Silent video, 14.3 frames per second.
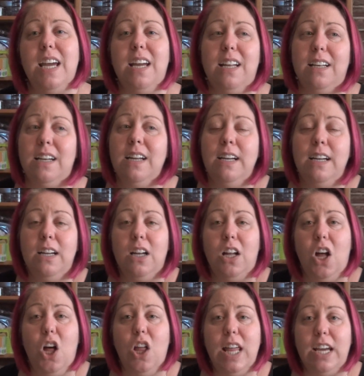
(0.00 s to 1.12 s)
and
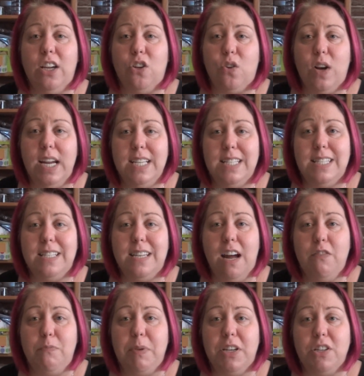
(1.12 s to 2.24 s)
all that great
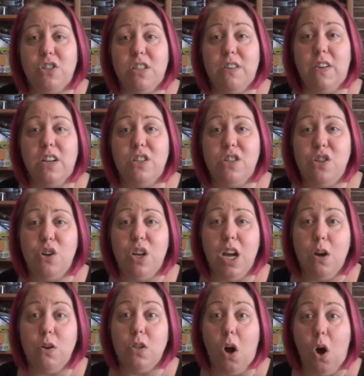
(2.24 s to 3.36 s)
stuff, pictures of our
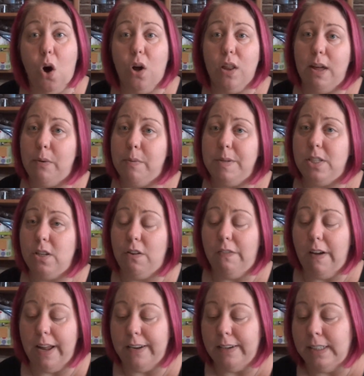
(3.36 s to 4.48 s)
studios. Oh, that would be so
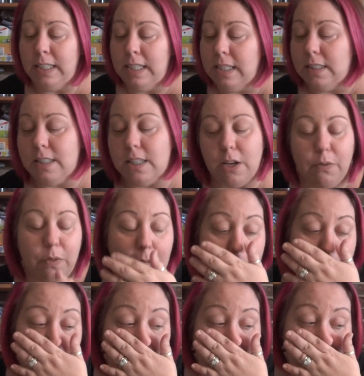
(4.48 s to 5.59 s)
fun. So
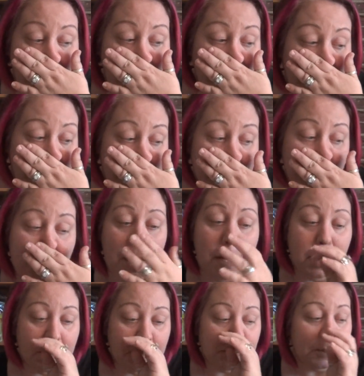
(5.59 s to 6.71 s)
that's what I got.
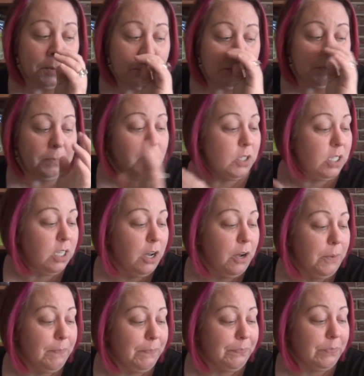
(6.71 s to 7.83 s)

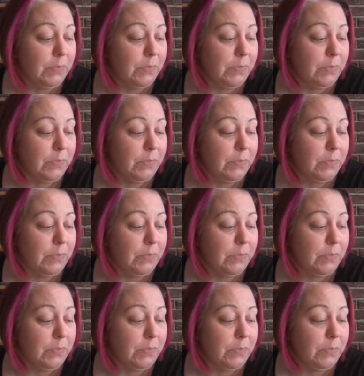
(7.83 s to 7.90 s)
So